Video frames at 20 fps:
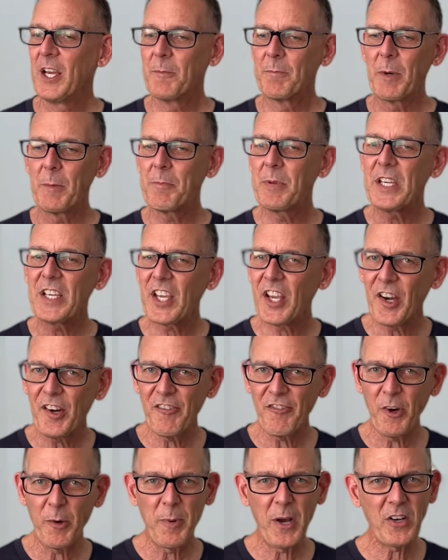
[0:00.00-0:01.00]
But be
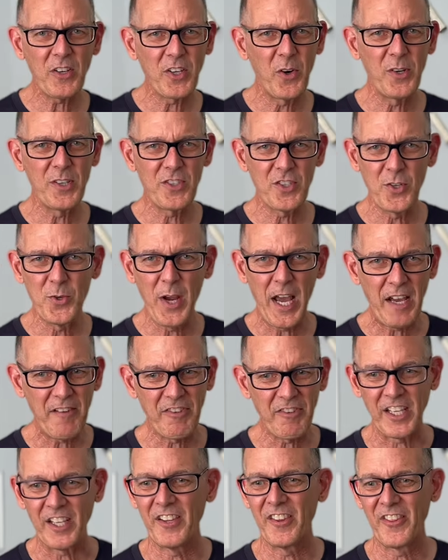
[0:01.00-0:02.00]
careful about going too
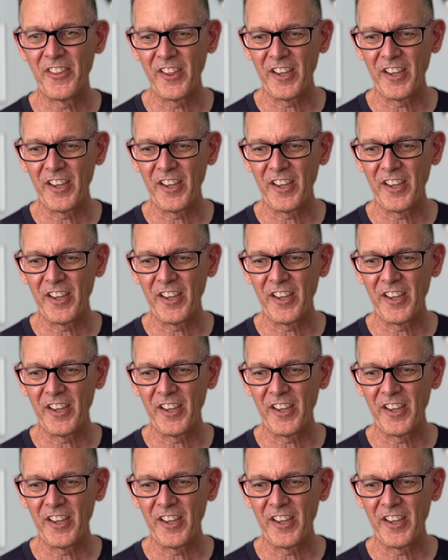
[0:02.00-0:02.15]
heavy.